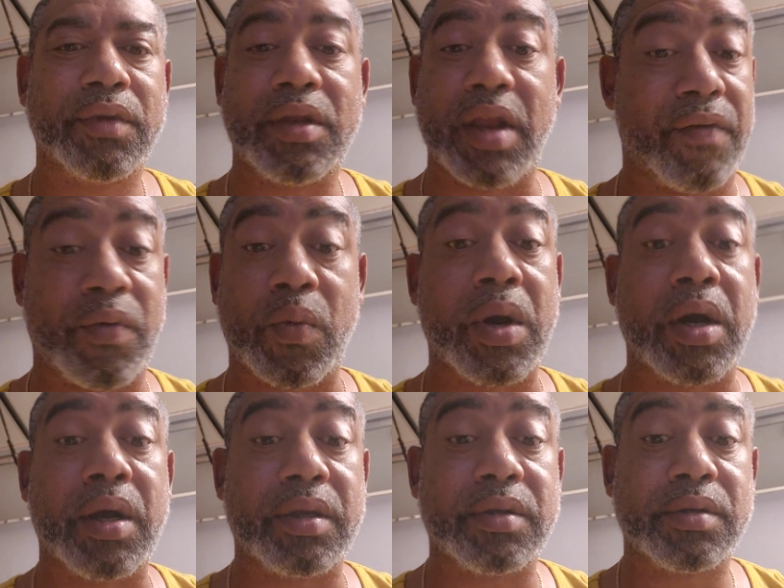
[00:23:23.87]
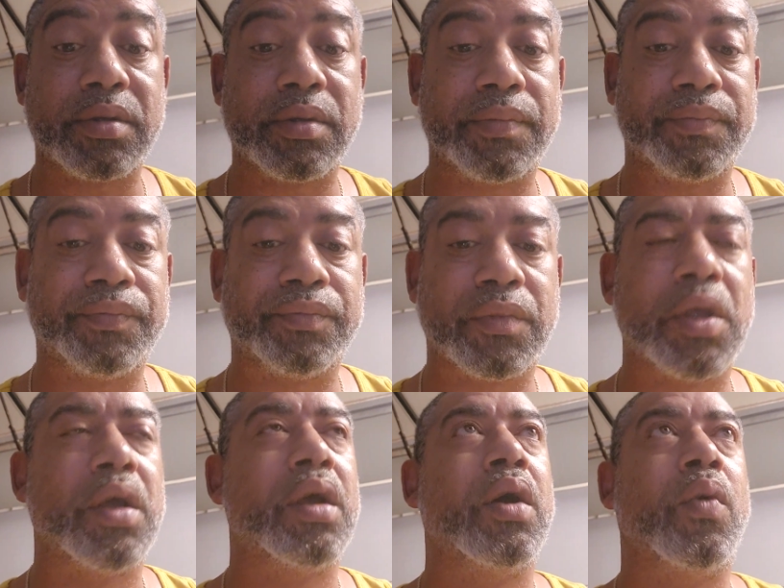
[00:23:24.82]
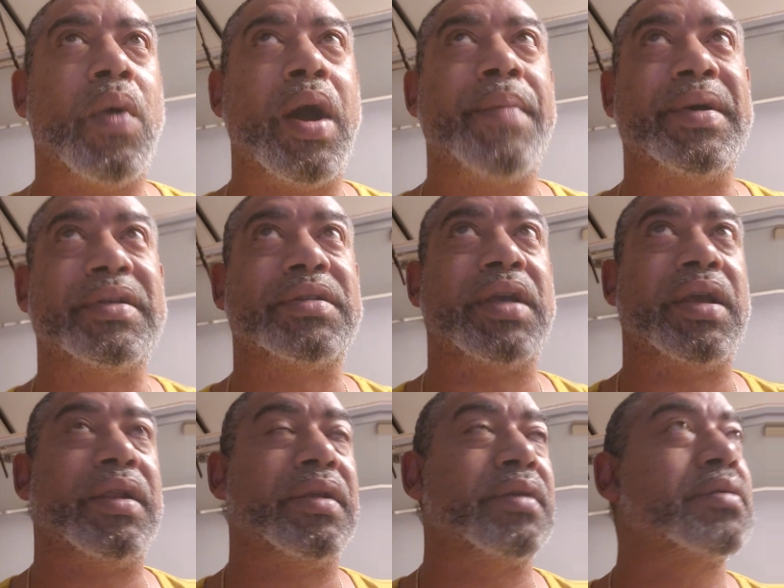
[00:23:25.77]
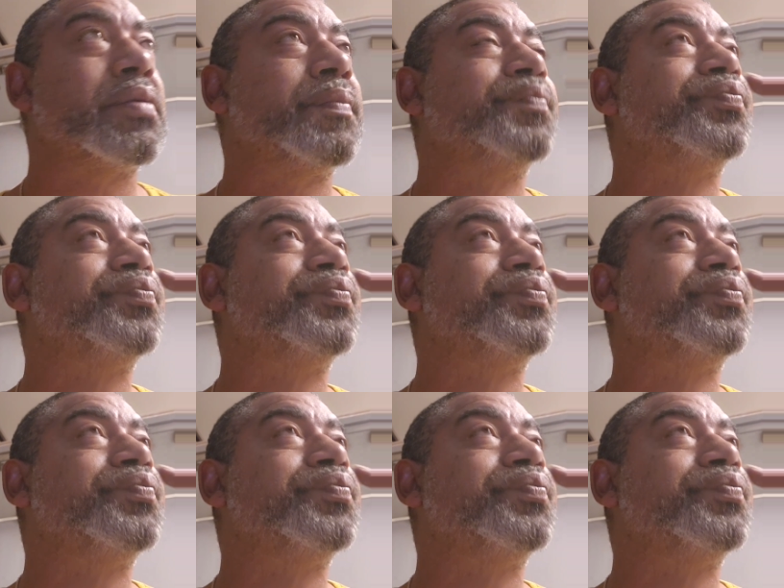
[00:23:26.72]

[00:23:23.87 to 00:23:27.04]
was. Why am I saying this?